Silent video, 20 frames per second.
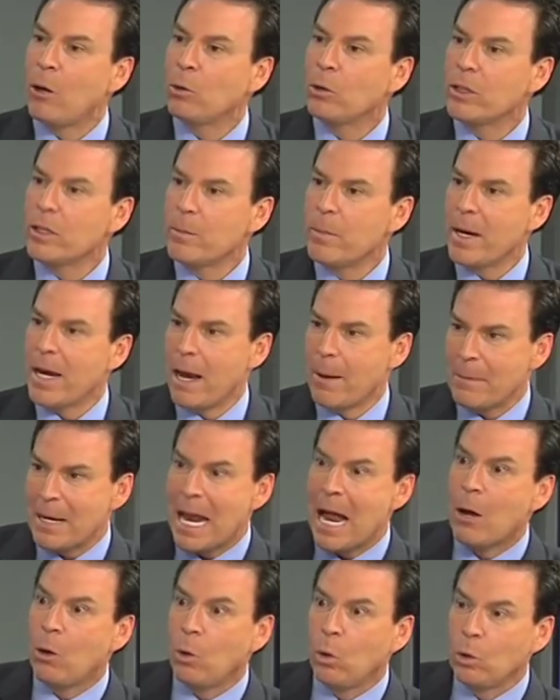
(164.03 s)
old are
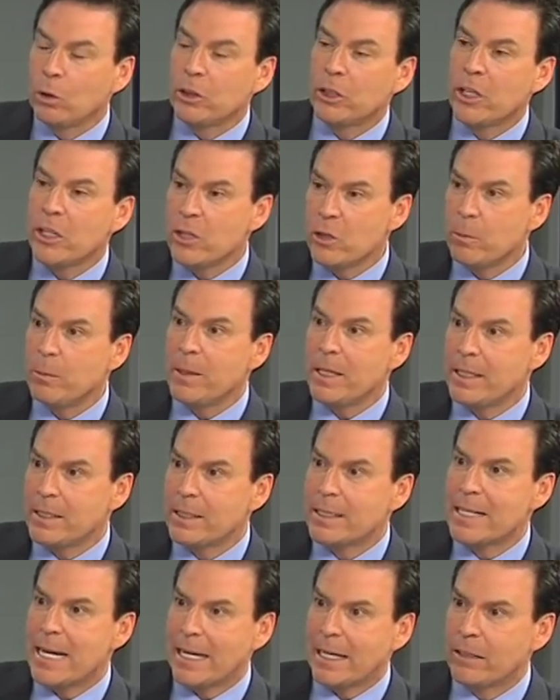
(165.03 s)
how old can you be
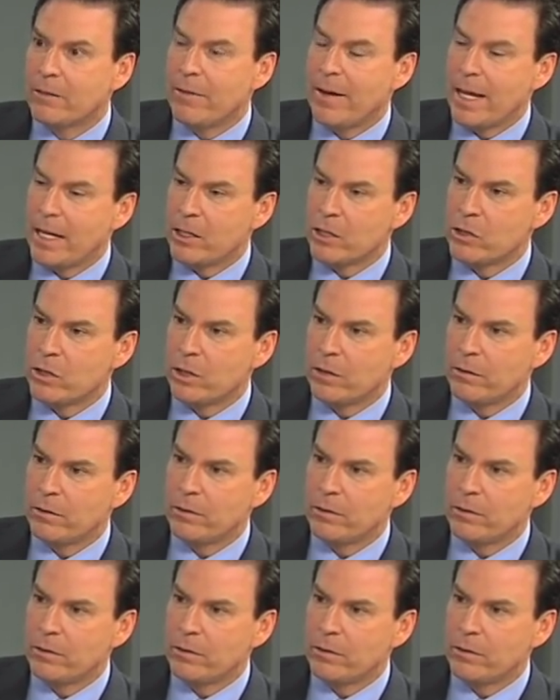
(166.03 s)
to take advantage of